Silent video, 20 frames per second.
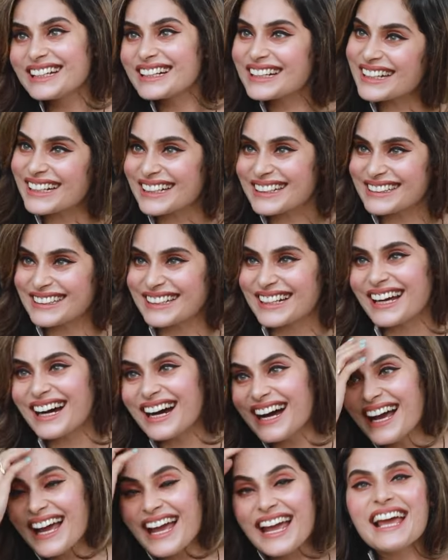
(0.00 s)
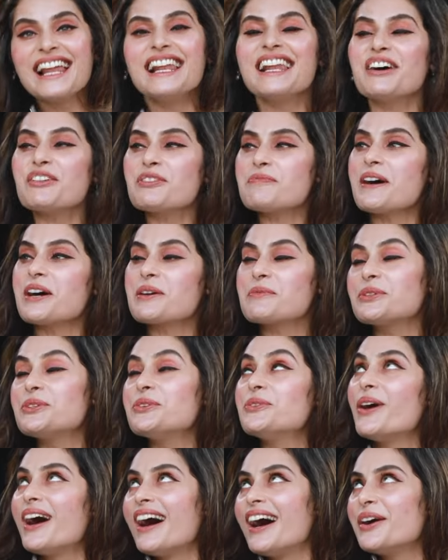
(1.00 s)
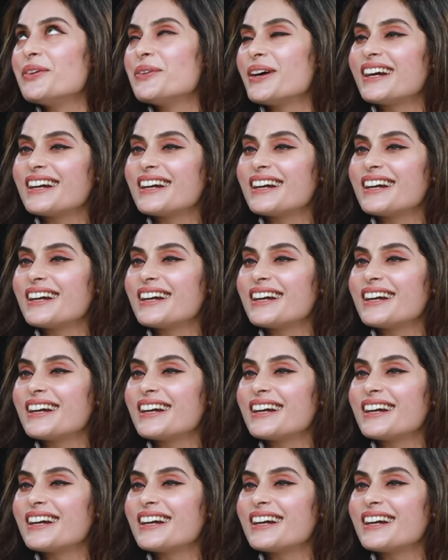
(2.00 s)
correct la ellarum paakumbodhu wow